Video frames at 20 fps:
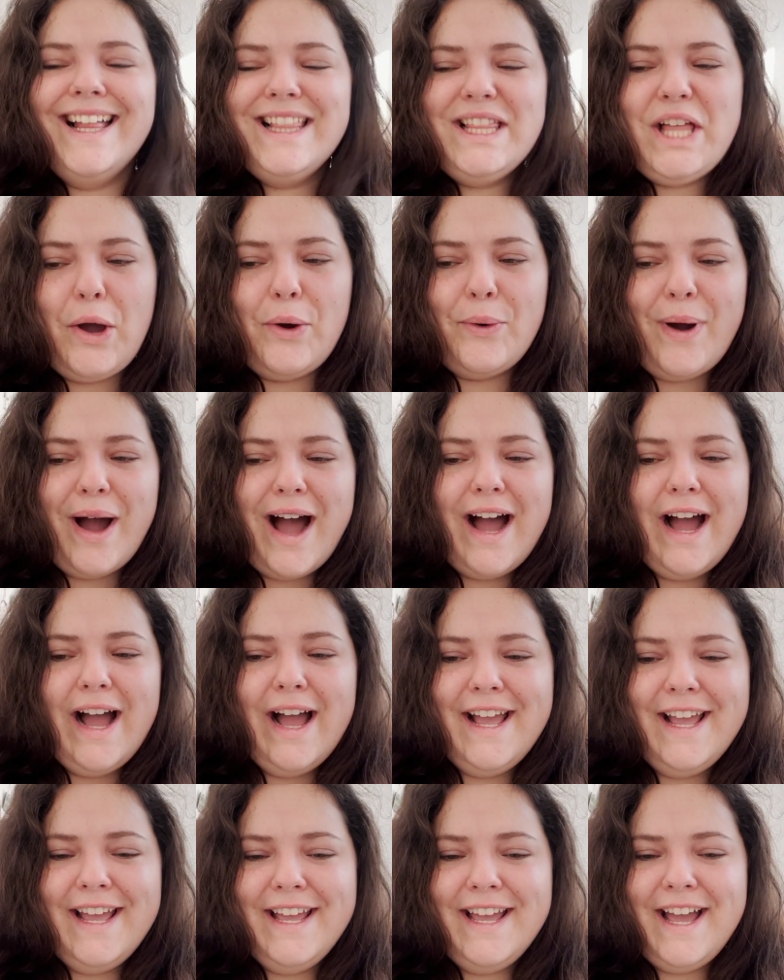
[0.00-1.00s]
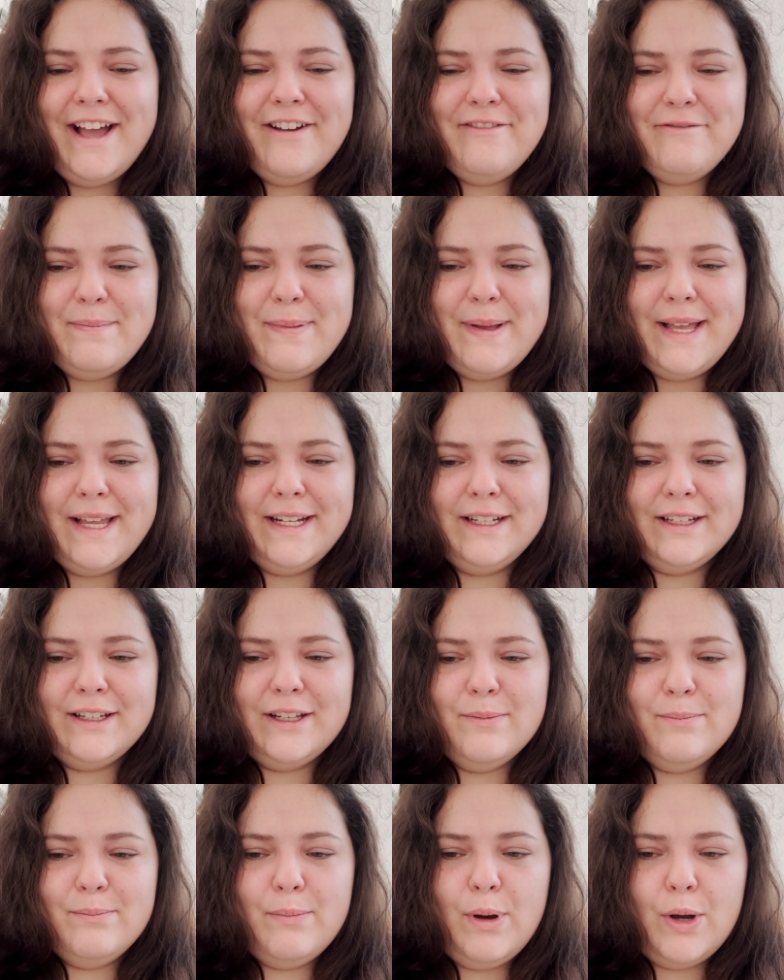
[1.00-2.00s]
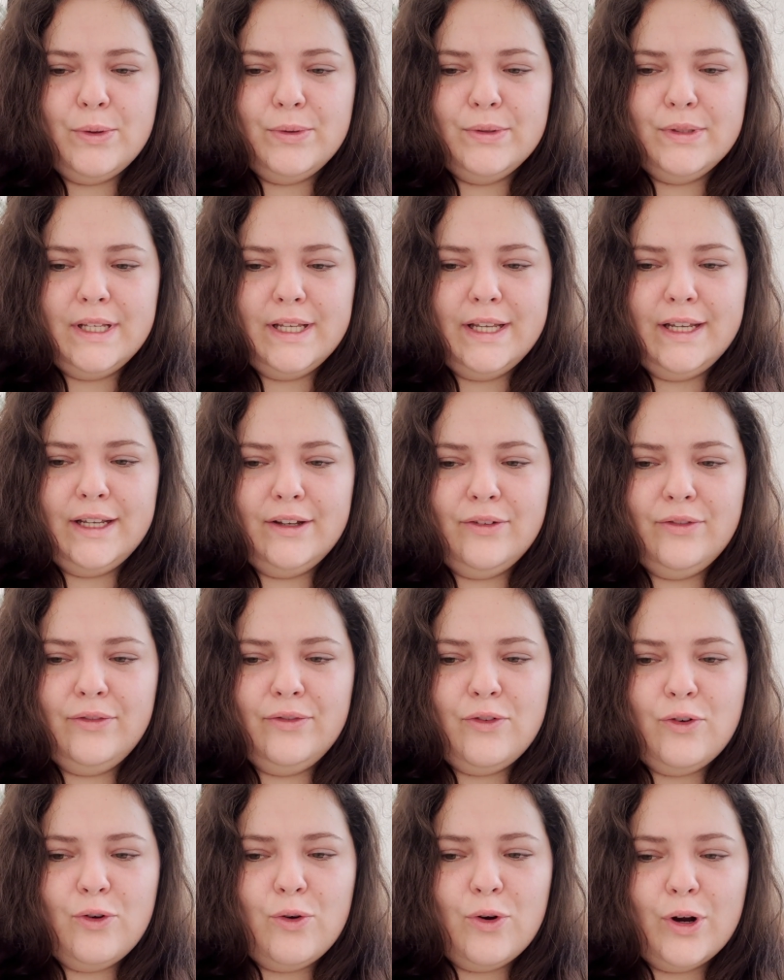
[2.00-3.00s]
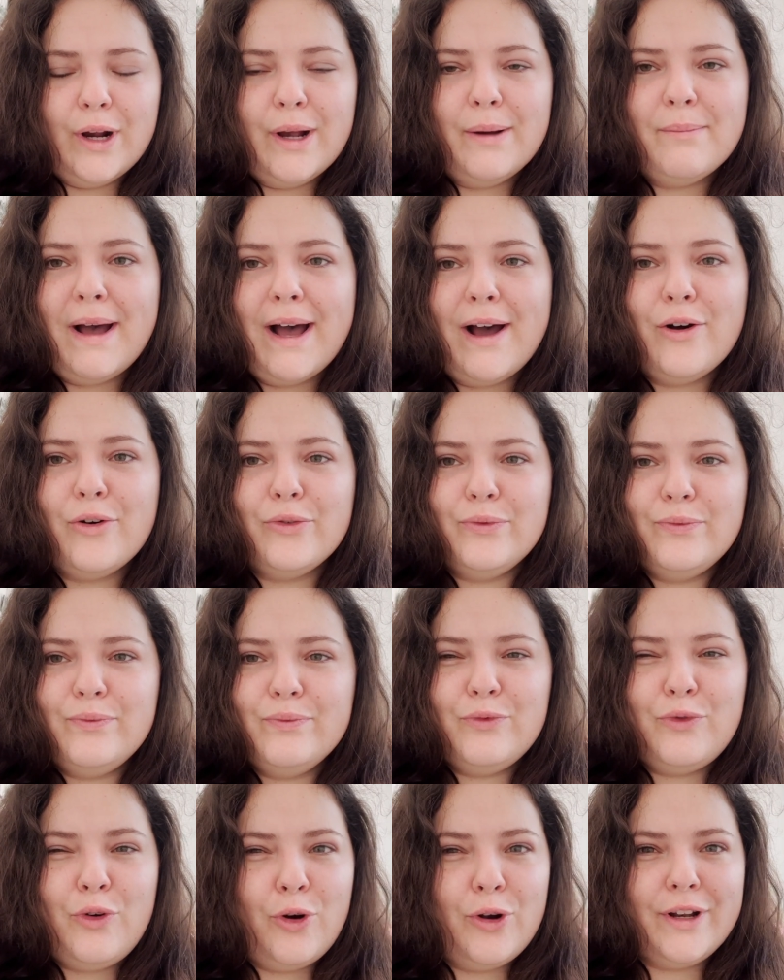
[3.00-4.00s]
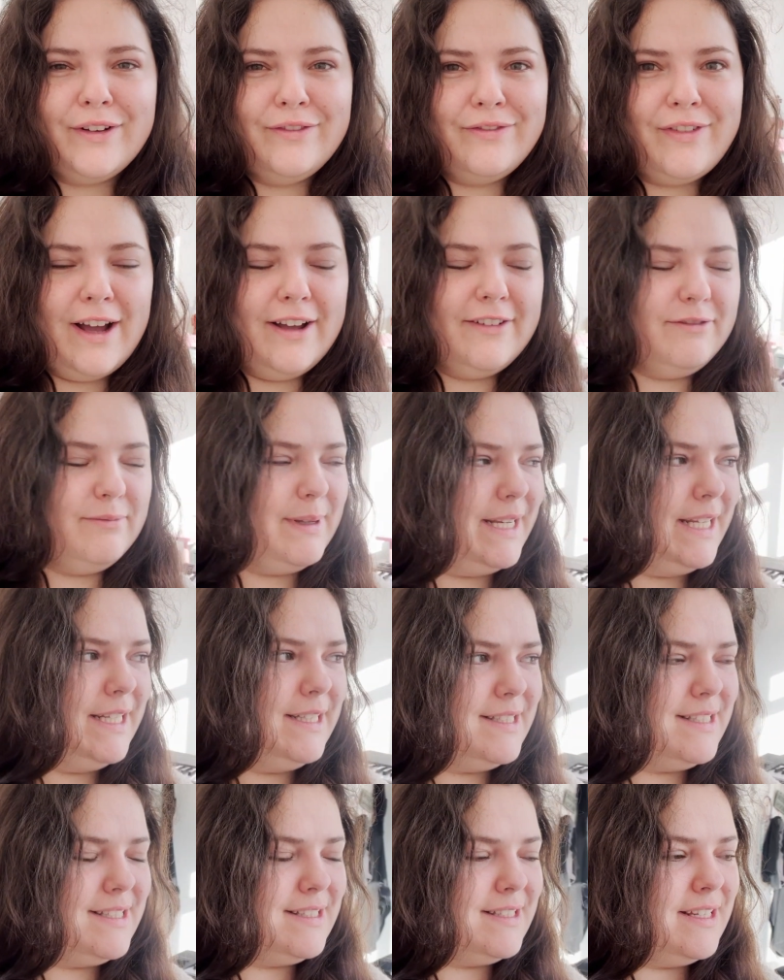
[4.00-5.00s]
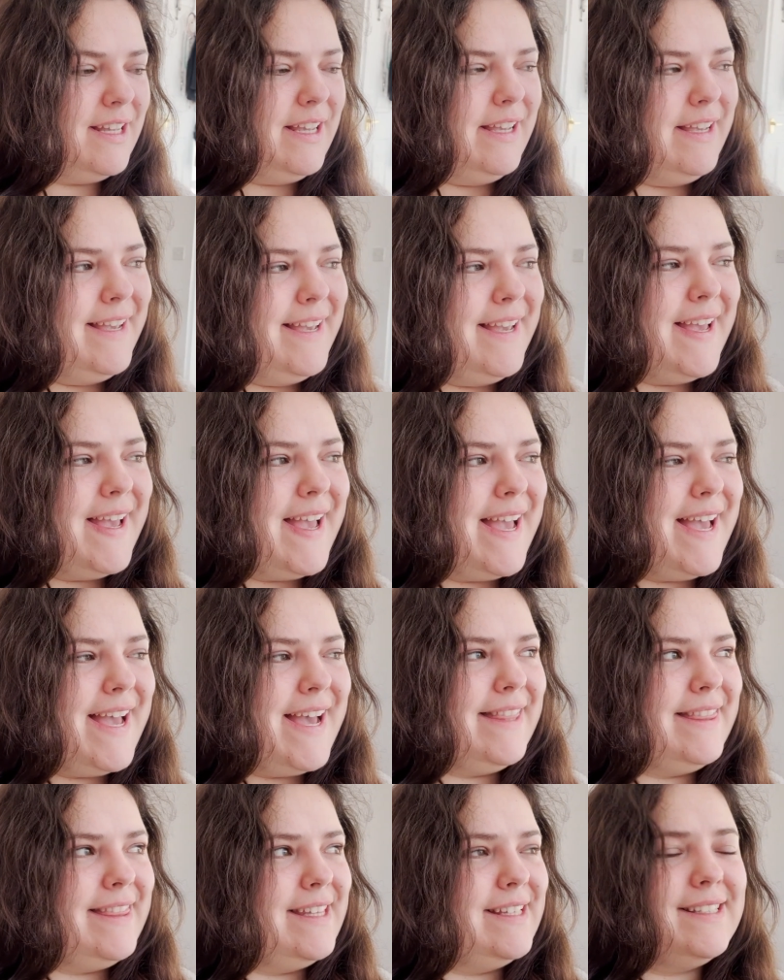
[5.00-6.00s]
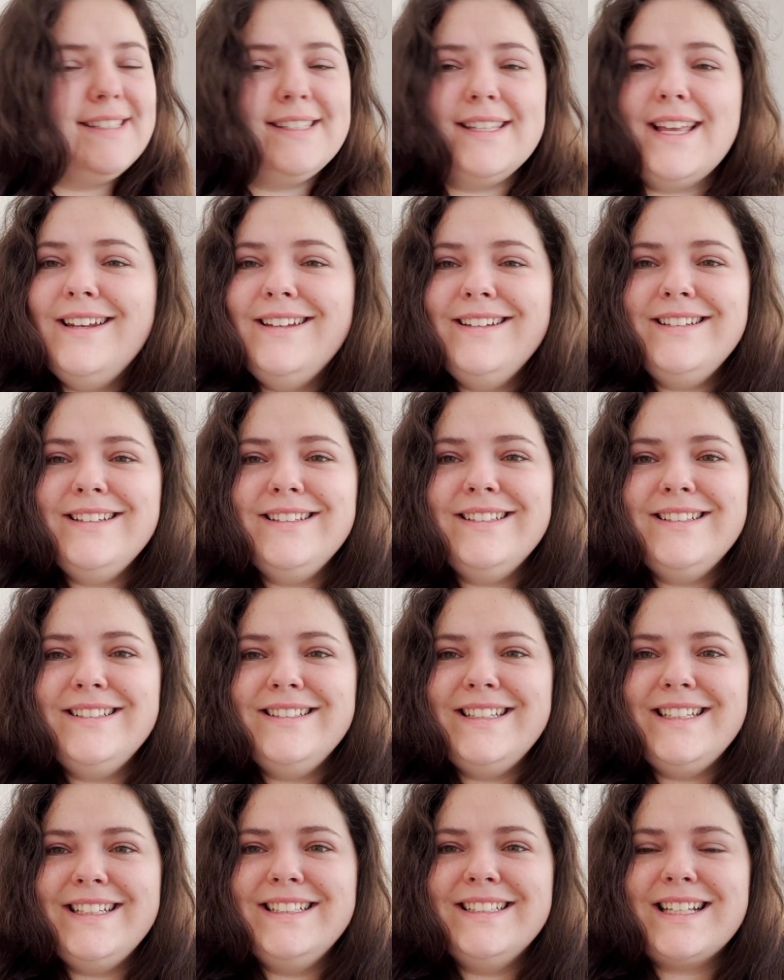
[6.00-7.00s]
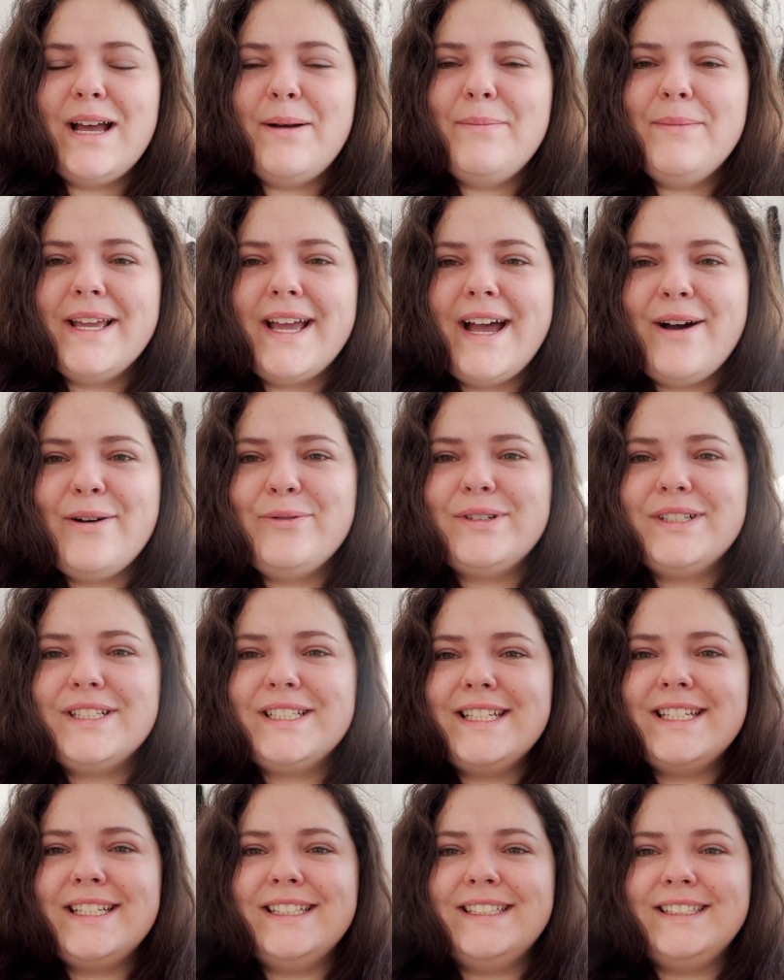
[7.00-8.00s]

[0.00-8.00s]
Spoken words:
Hello, I have been composing for about 45 minutes and the sun is coming out